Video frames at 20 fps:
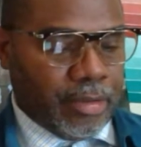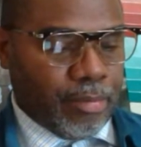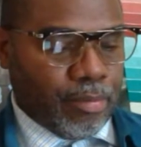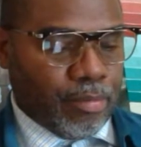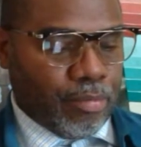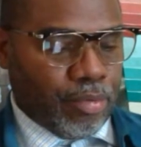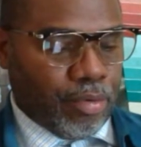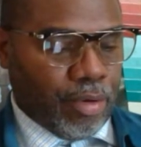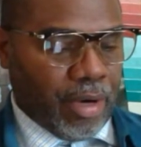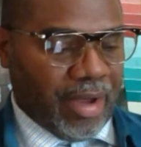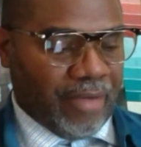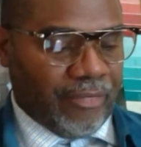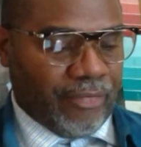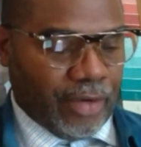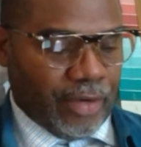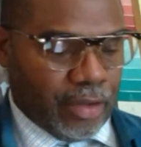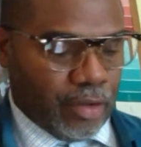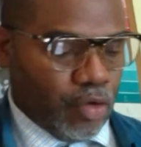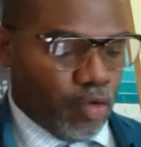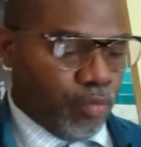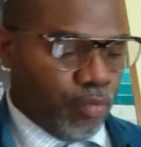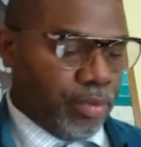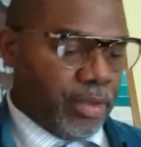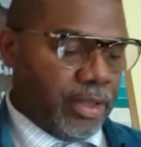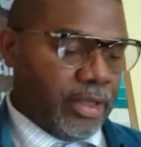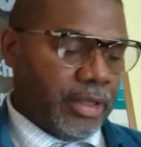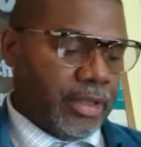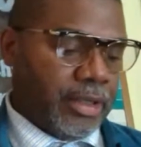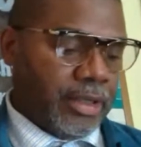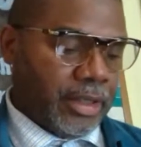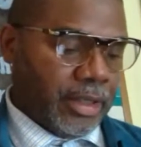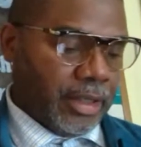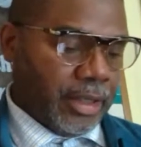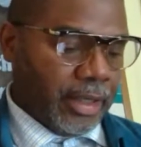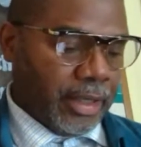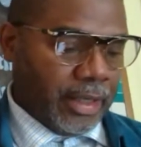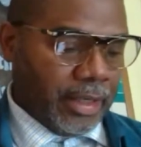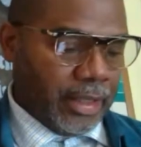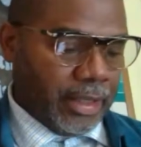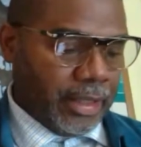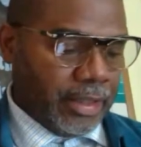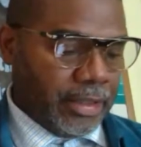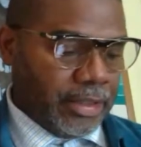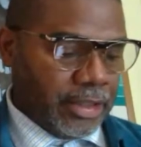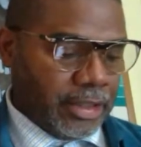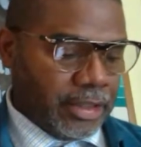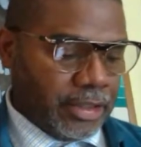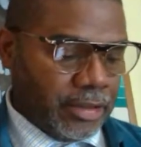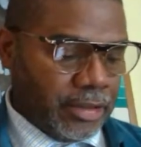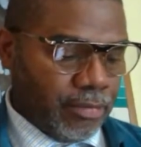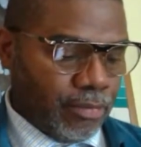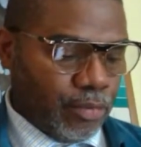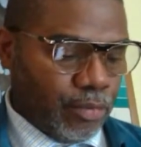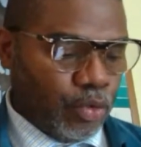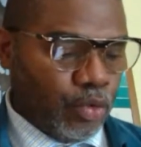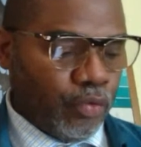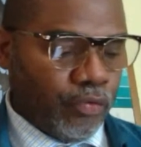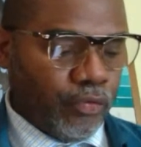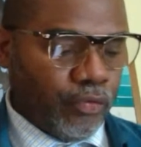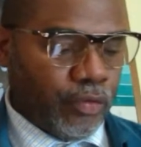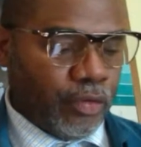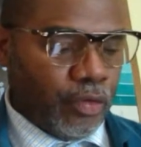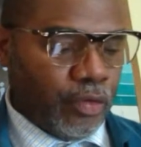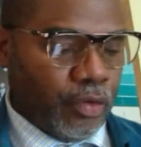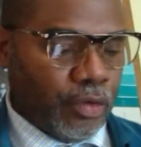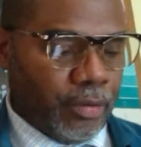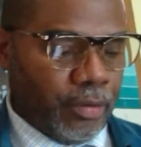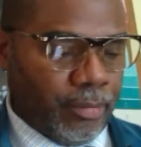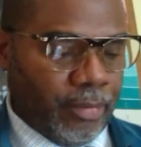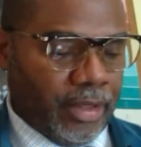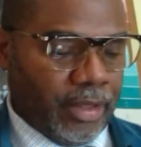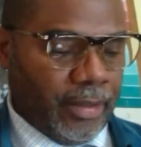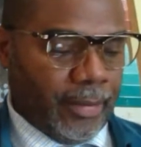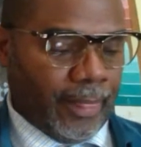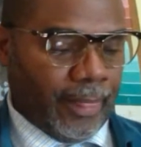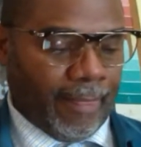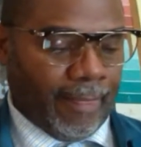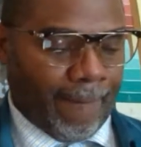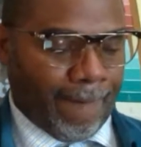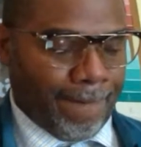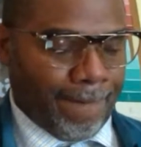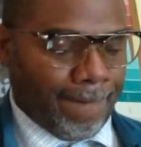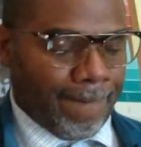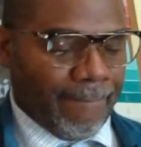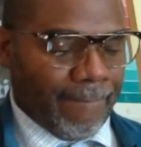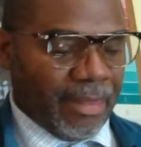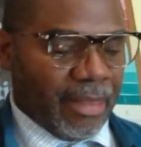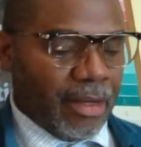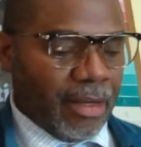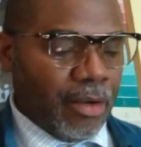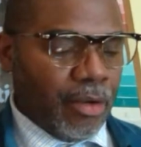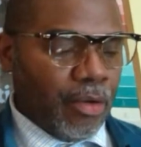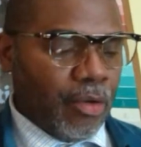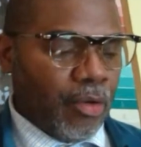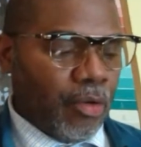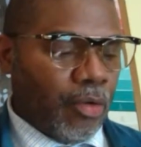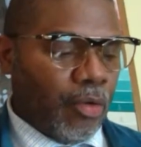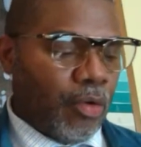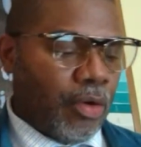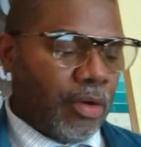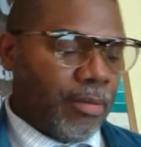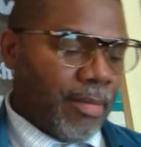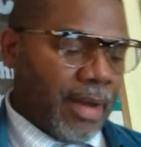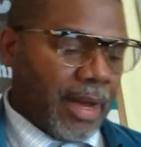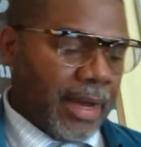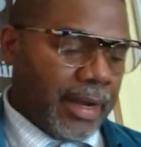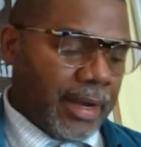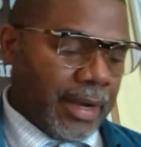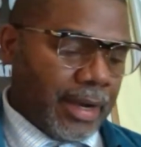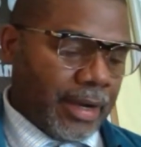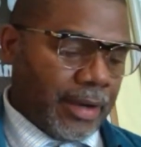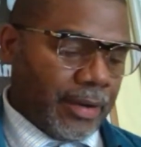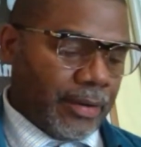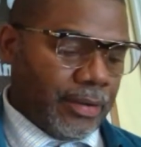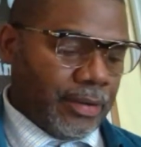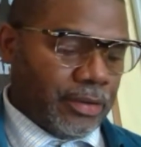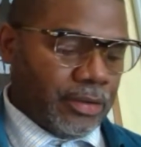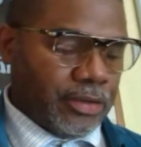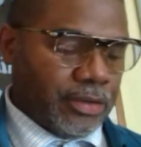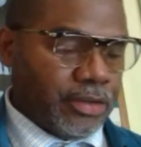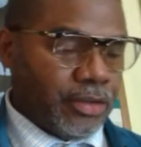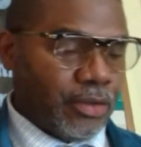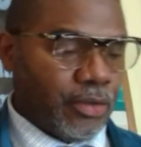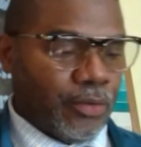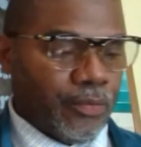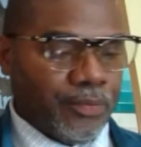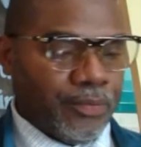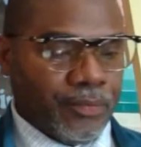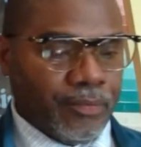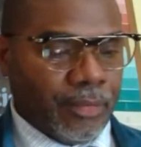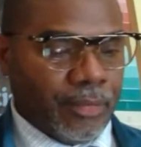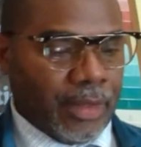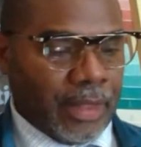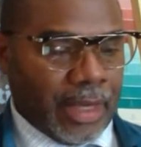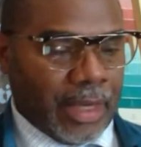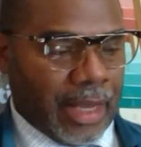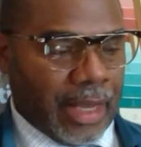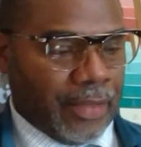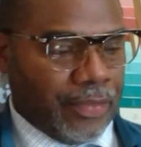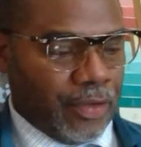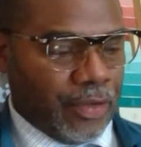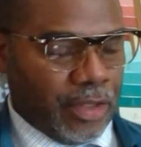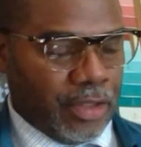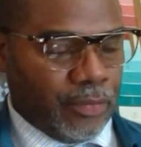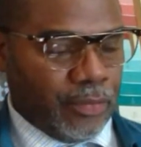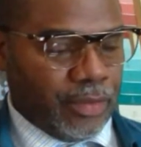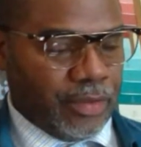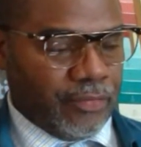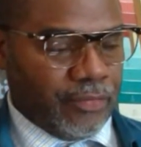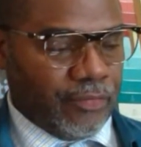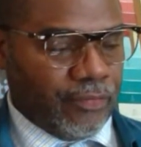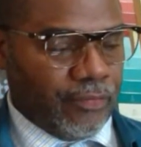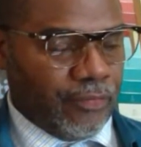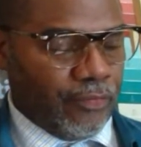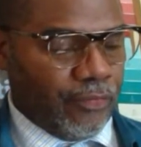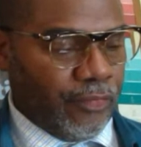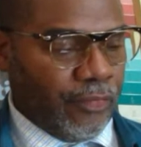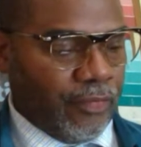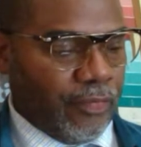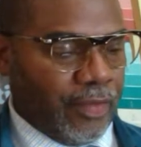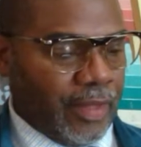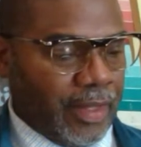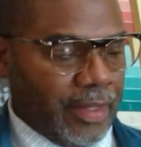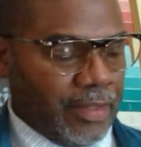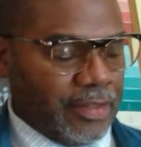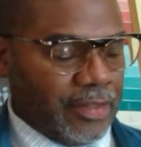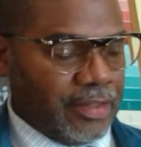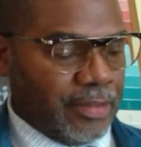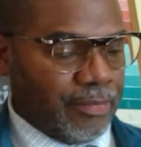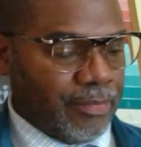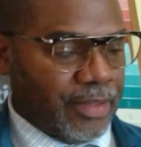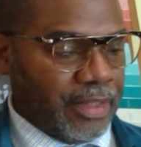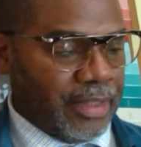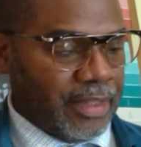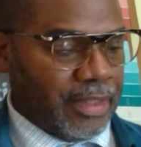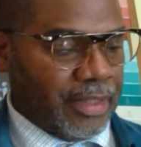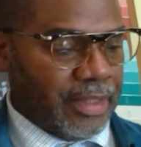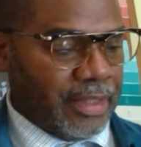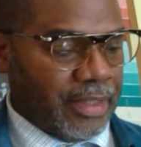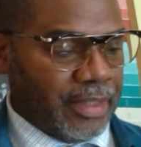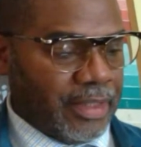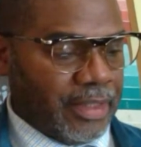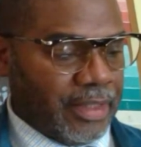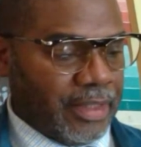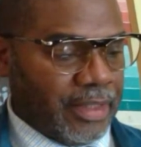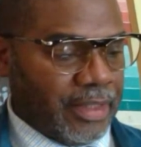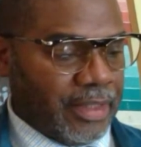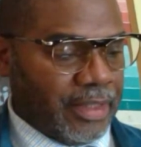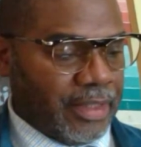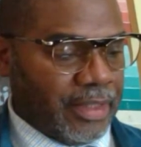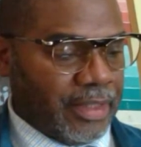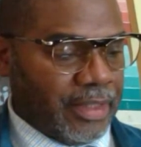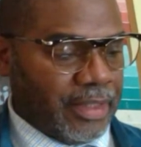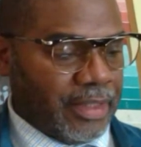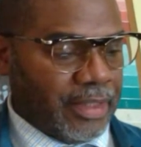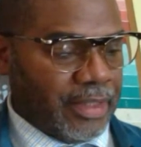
Prophet Copeland, and it just moved on me, on my heart. And so I thought it was something nice that we would